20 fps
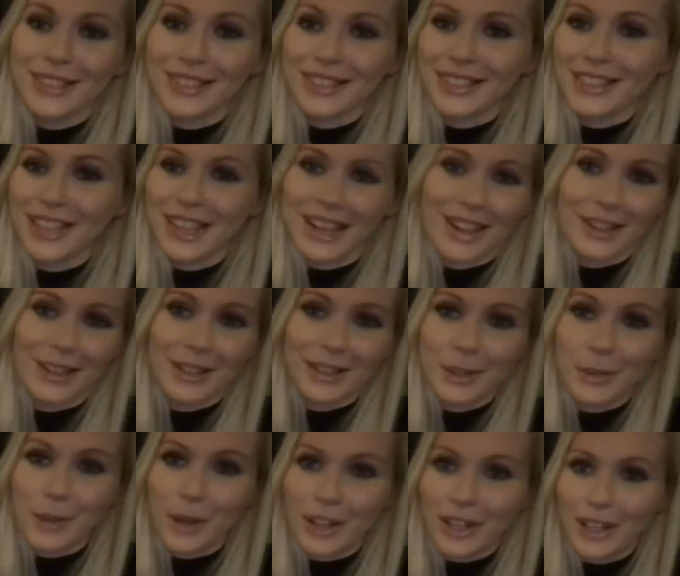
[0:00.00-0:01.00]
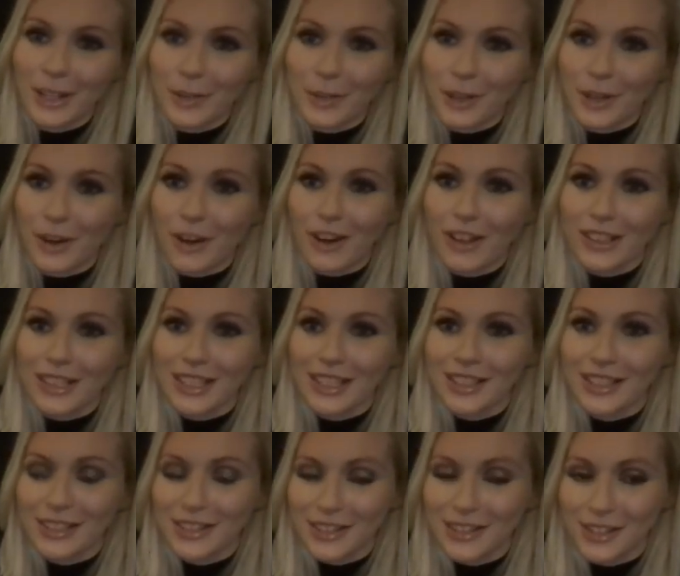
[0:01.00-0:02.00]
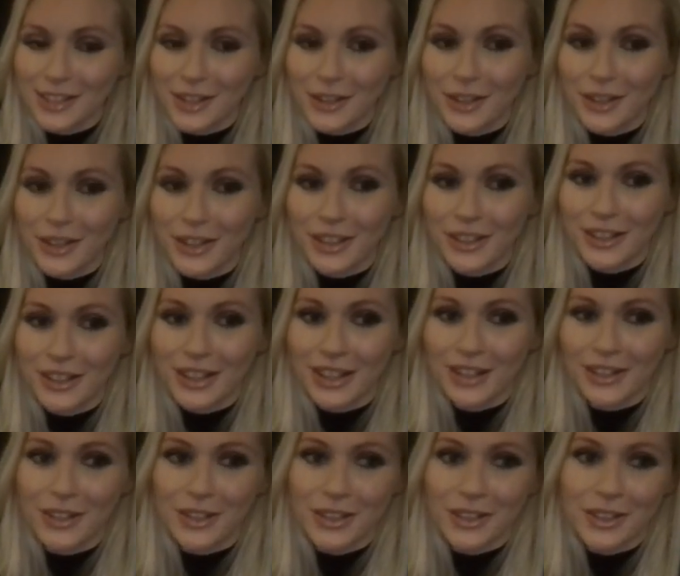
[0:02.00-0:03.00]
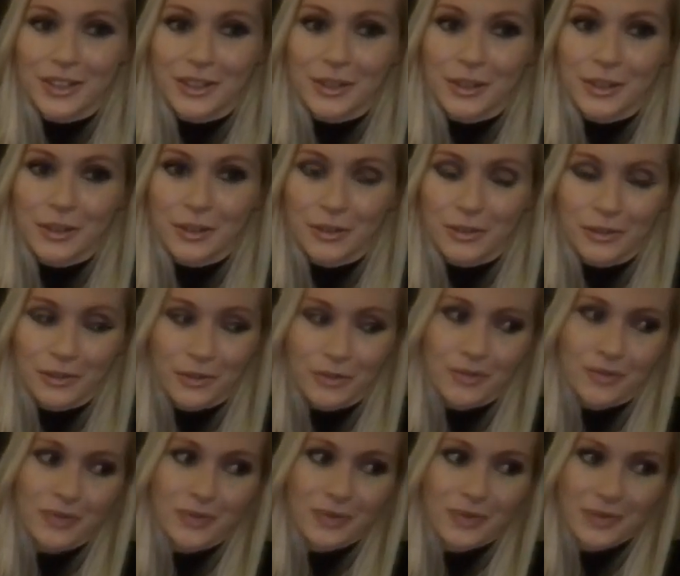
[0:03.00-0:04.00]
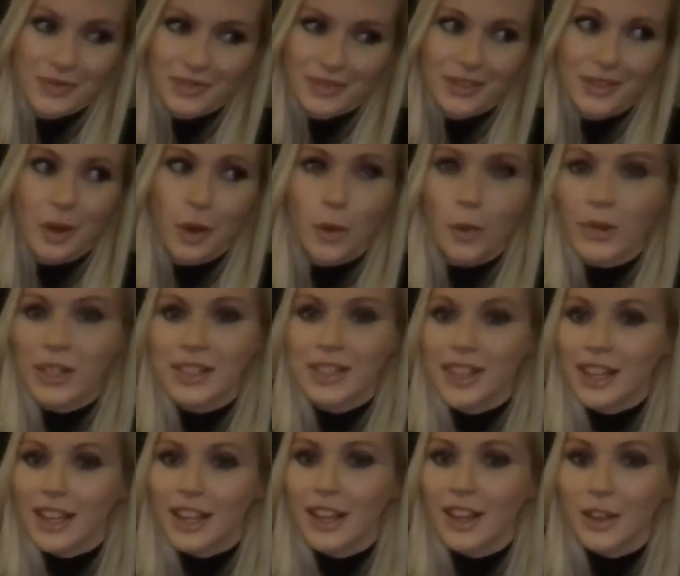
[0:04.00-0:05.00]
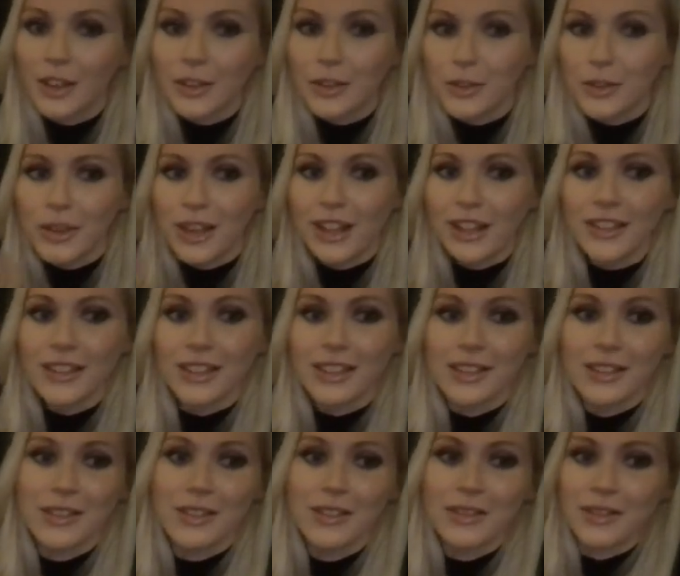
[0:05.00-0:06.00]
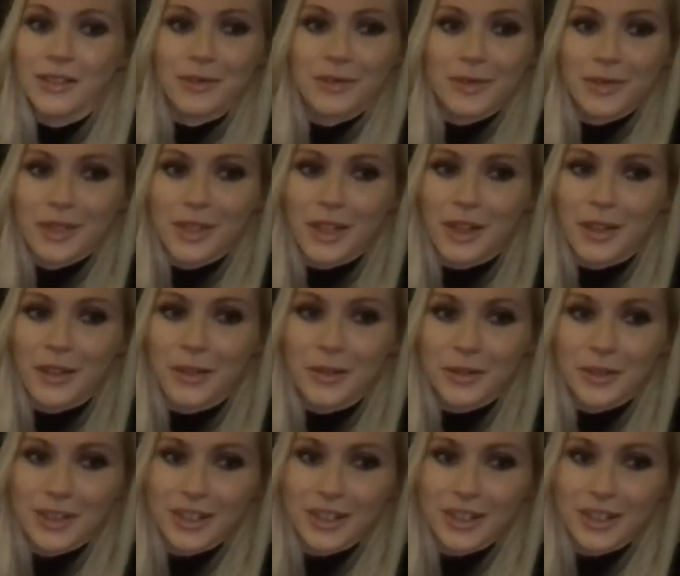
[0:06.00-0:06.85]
Yeah, you're working with artists, so they're just sort of always thinking on new things, and you know,